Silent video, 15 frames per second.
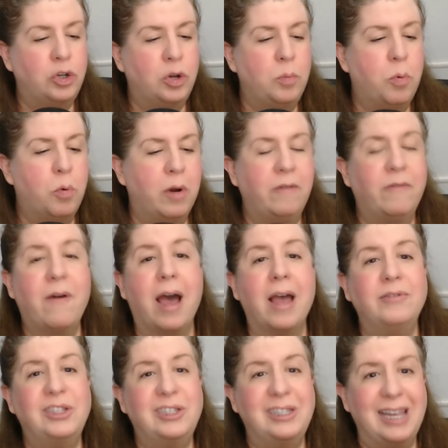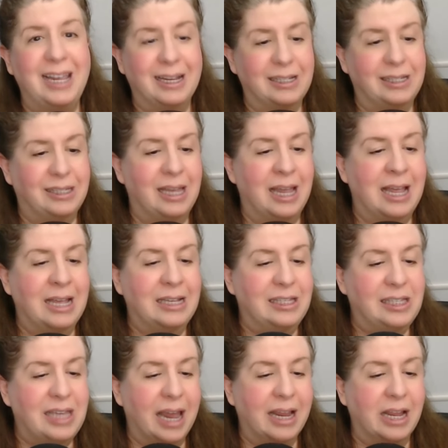2.56
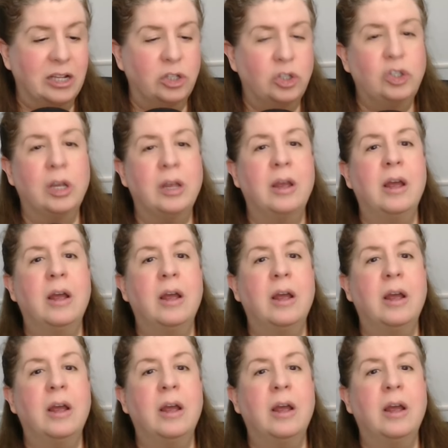seconds